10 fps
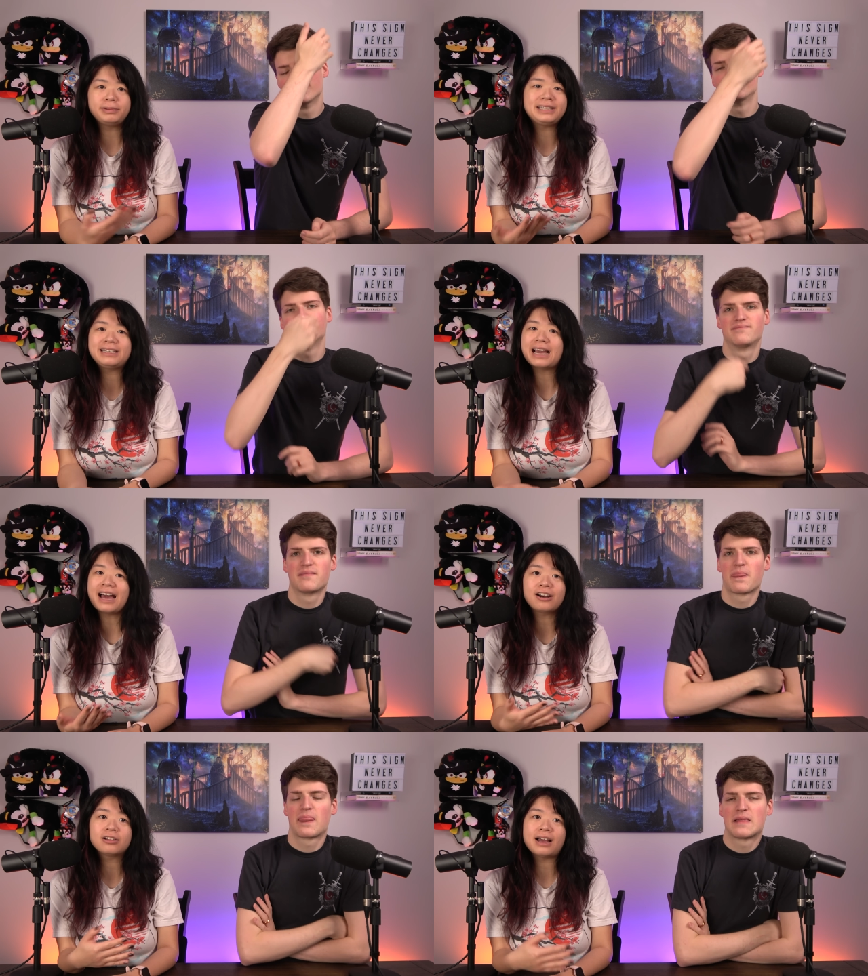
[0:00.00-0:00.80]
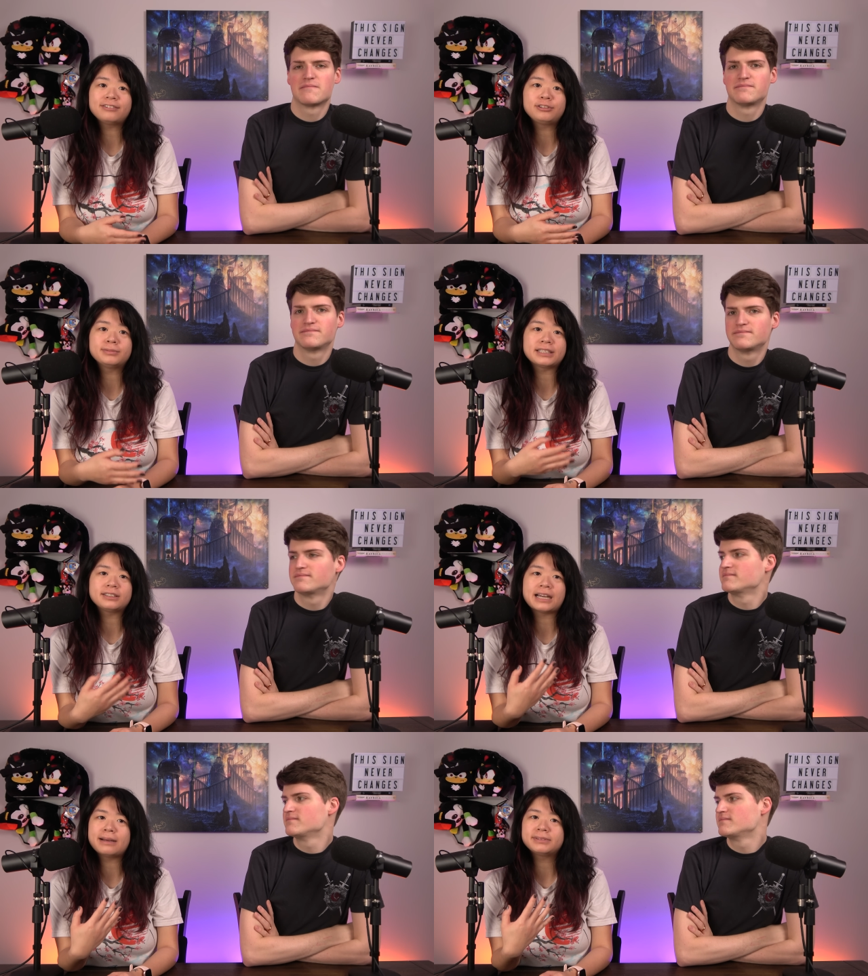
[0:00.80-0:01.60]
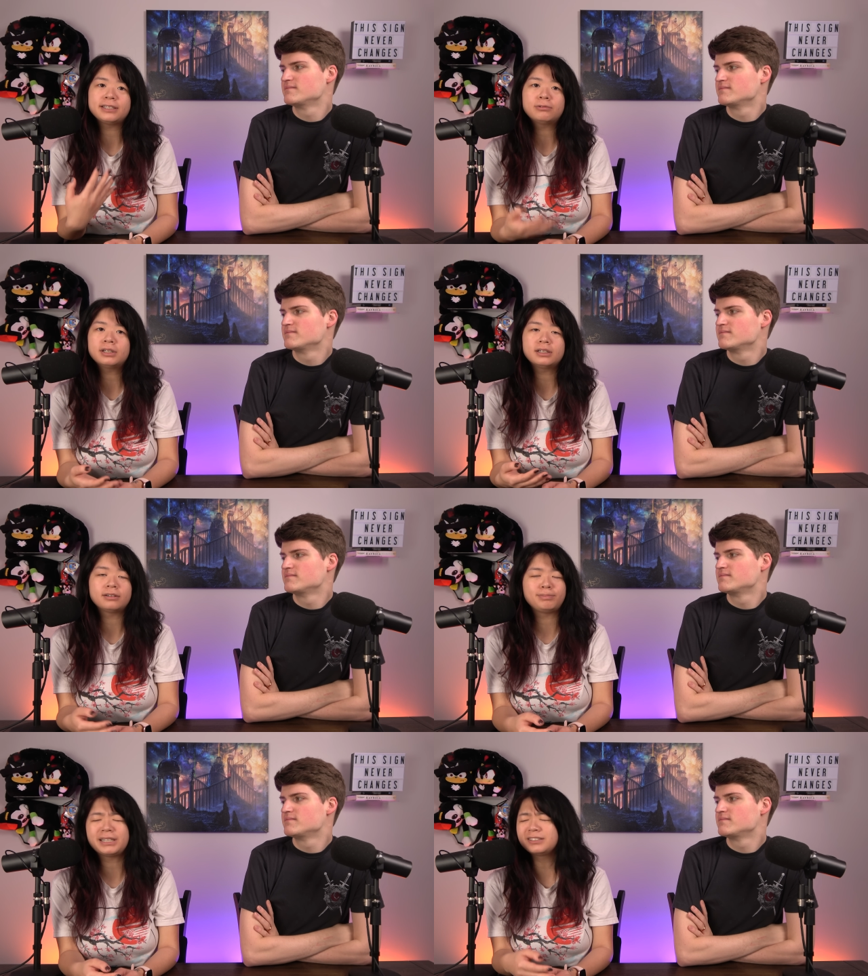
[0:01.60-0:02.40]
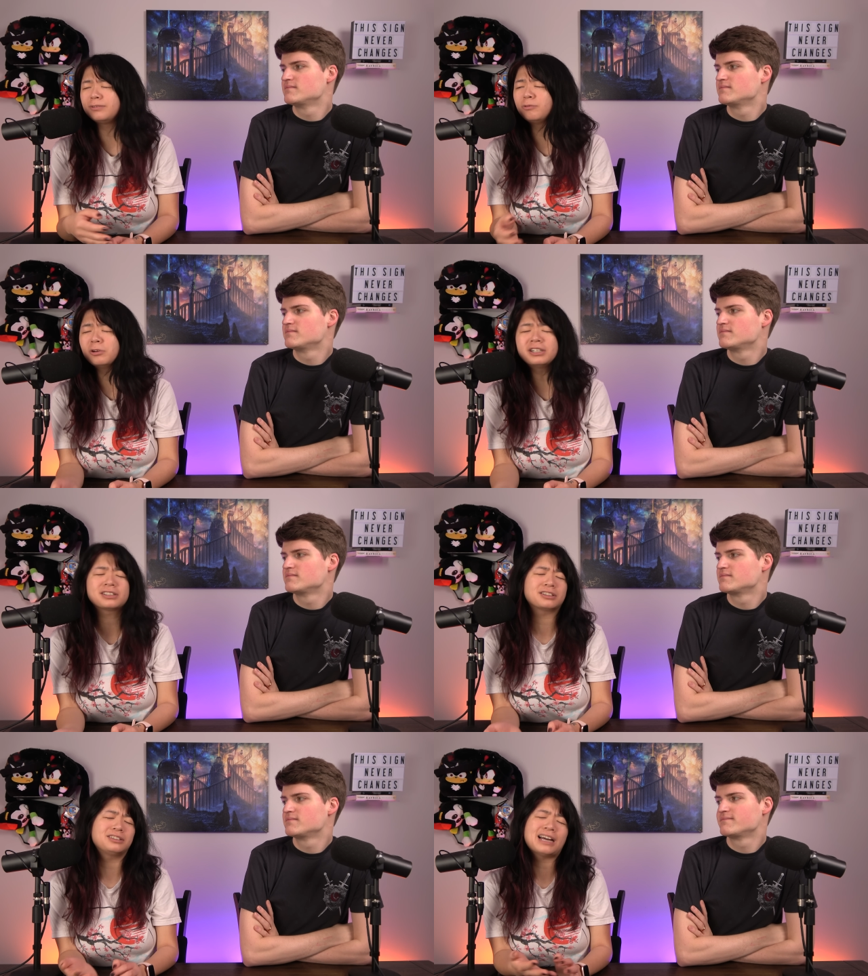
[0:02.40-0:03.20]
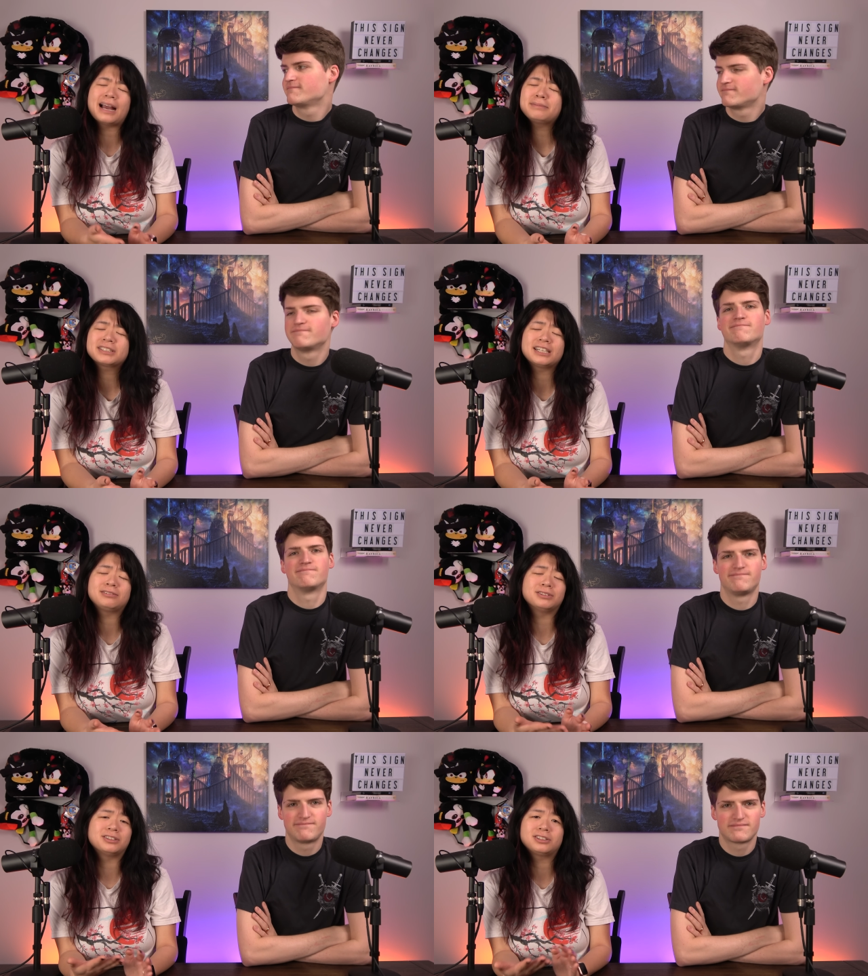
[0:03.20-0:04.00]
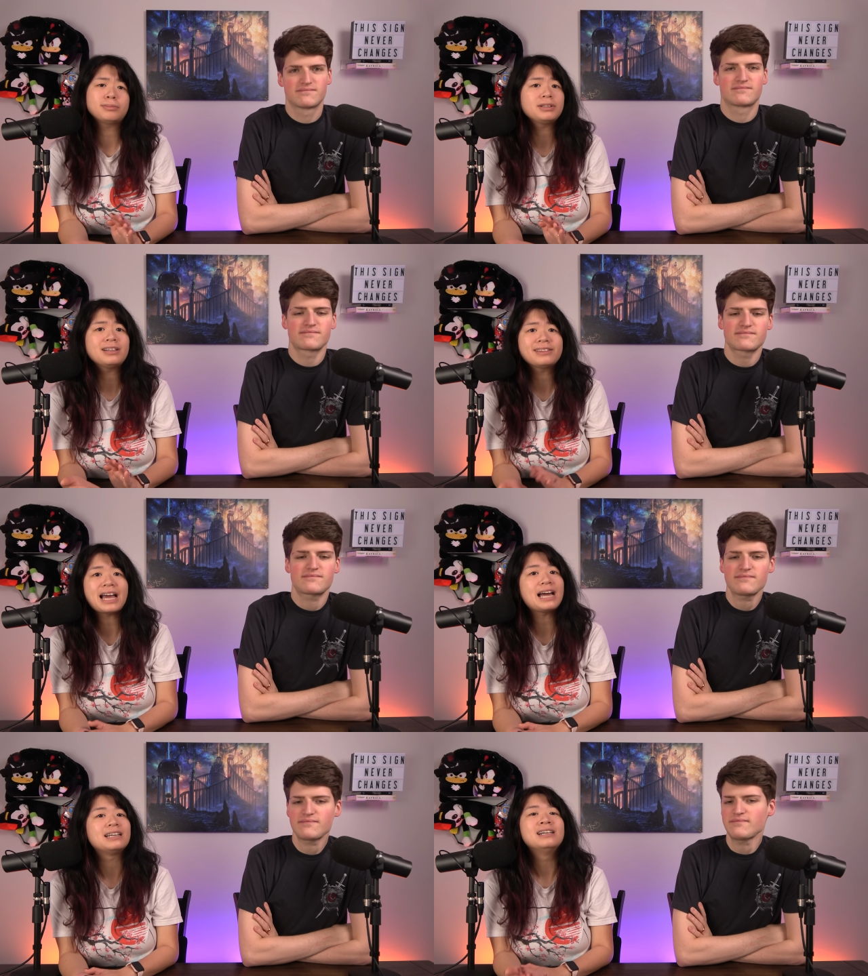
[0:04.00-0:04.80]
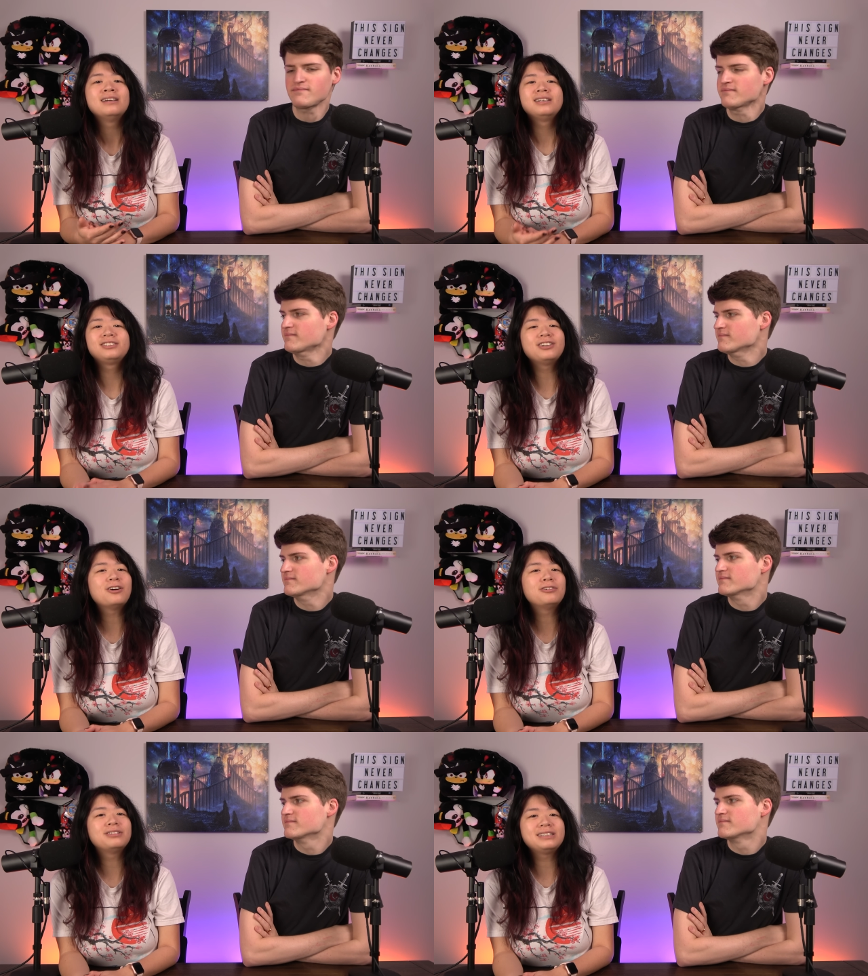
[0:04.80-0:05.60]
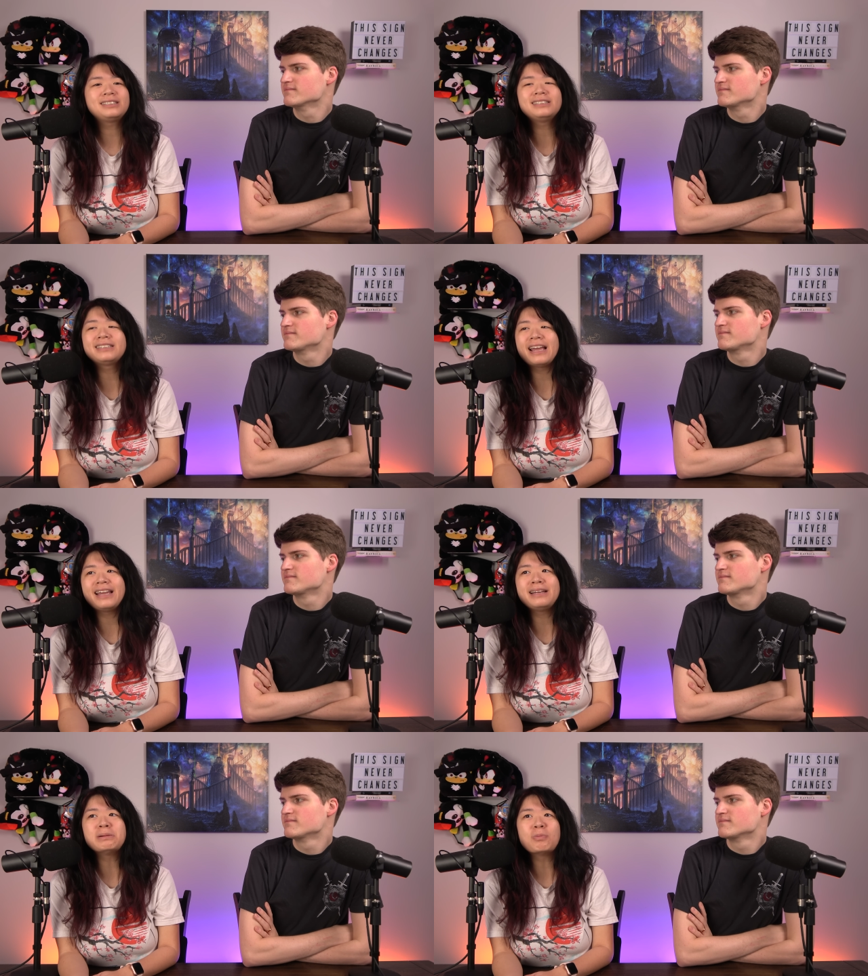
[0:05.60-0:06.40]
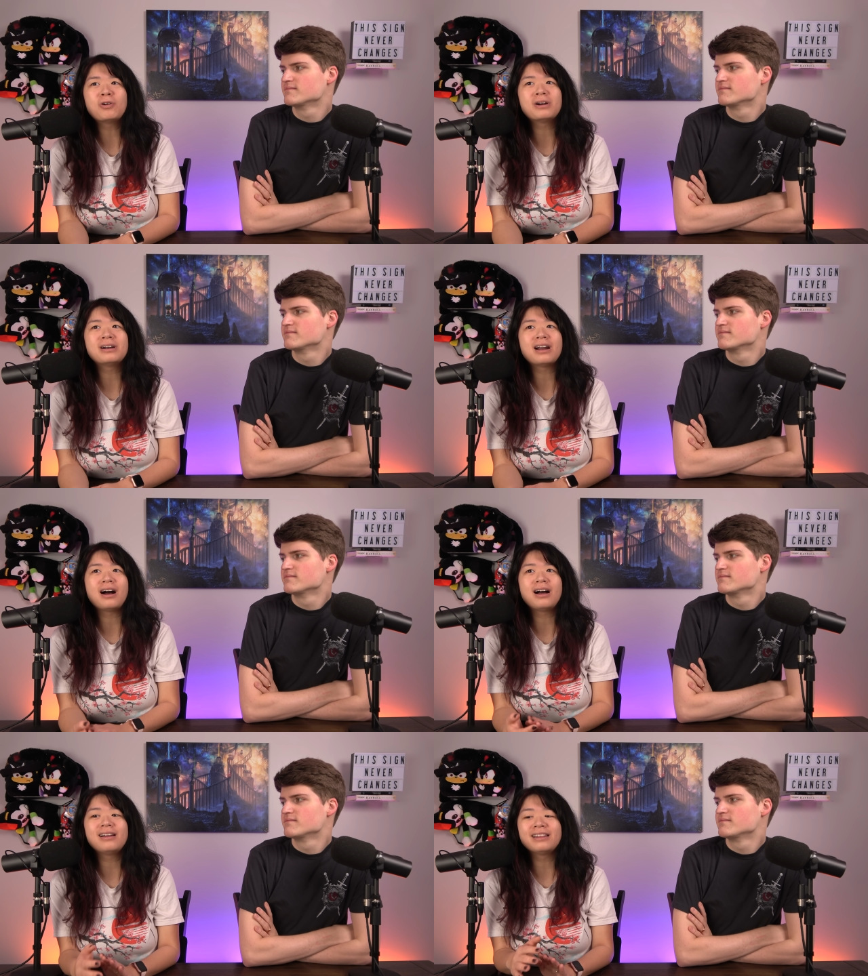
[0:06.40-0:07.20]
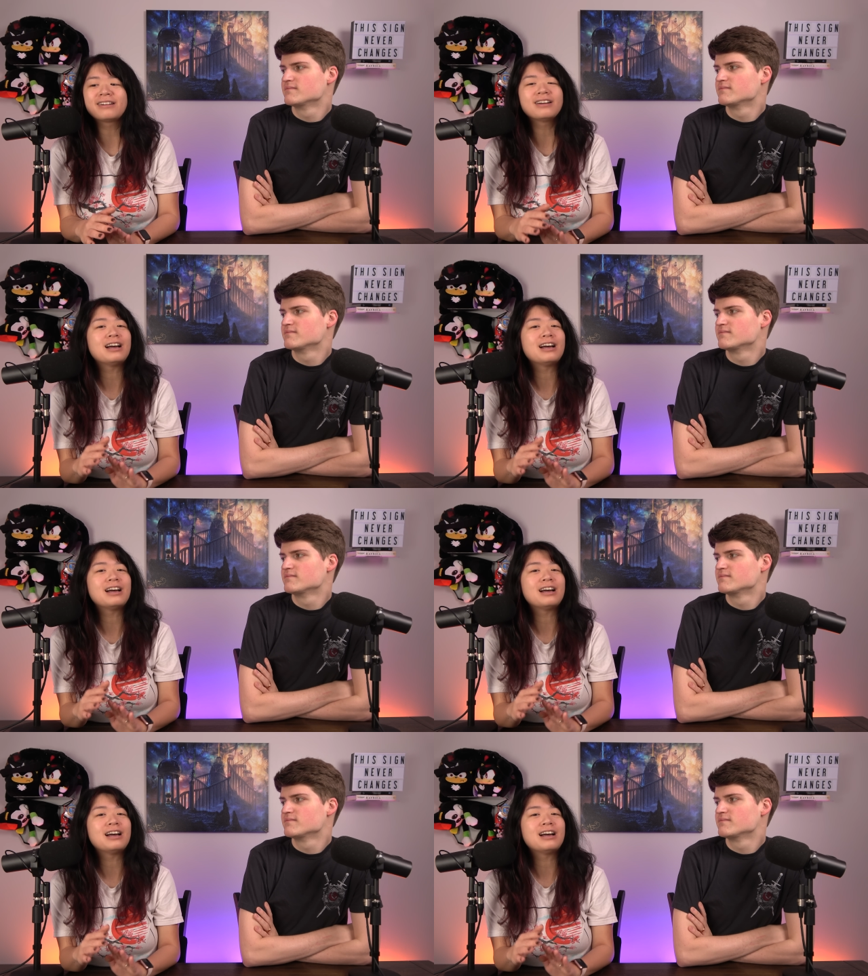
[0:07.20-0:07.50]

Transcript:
Speaker 1: be at our live streams at the times they were because of work or time schedules or something like that. So this is a more like